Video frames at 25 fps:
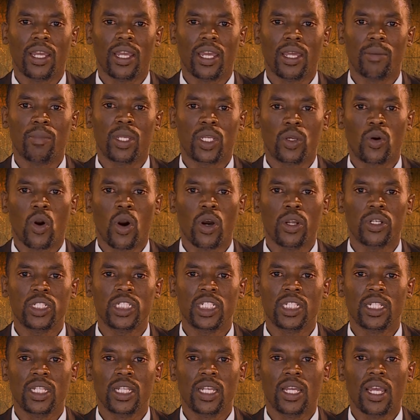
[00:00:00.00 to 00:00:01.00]
And may God
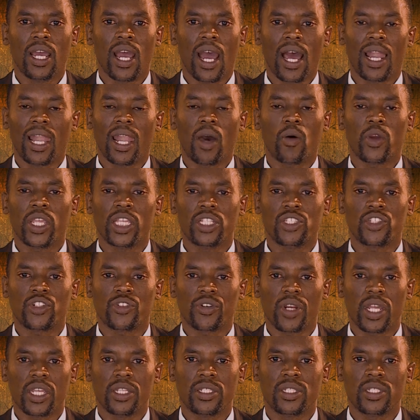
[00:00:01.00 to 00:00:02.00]
allow his
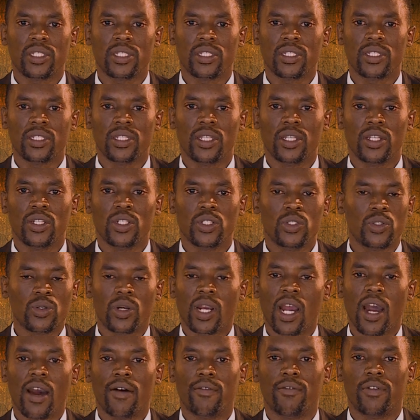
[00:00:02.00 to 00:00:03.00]
grace to
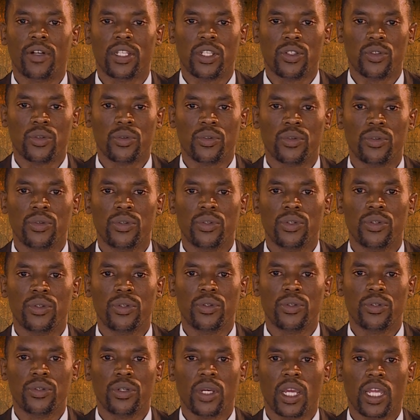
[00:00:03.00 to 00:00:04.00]
cover you.
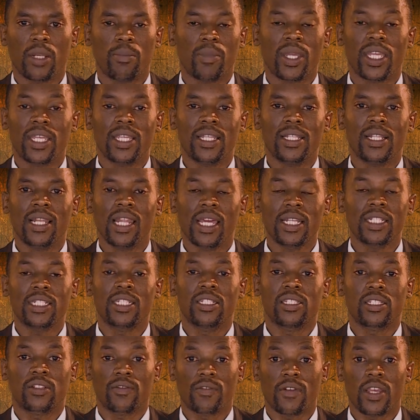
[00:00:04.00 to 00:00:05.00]
And may he let
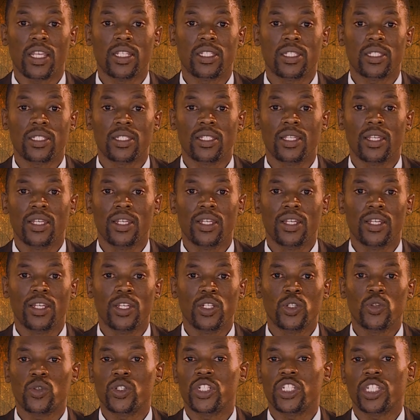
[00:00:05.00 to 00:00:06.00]
his face
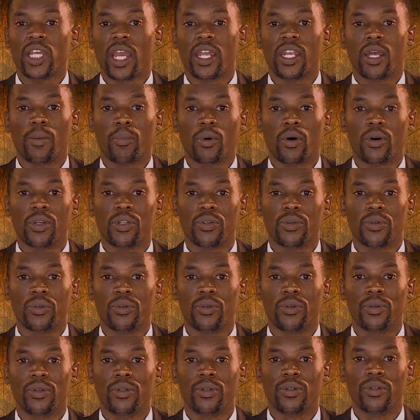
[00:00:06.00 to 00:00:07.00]
to shine upon
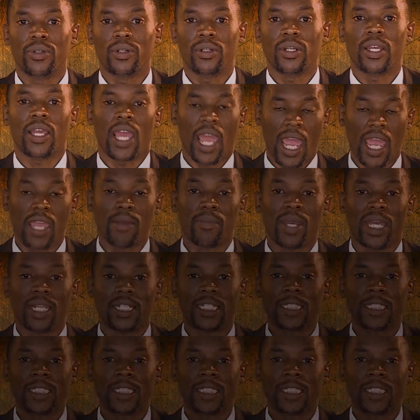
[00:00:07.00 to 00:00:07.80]
you.